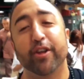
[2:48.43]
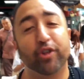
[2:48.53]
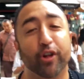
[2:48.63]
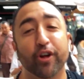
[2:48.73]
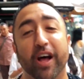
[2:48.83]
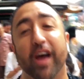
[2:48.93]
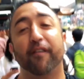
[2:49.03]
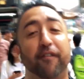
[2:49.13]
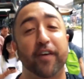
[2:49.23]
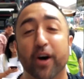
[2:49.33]
did you learn how
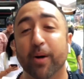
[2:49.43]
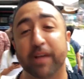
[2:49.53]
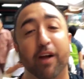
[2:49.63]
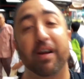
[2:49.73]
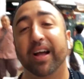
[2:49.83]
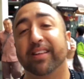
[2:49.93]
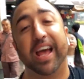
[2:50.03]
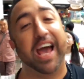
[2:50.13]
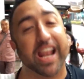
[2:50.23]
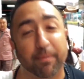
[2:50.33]
to film,
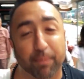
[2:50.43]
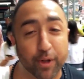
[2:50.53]
direct, edit,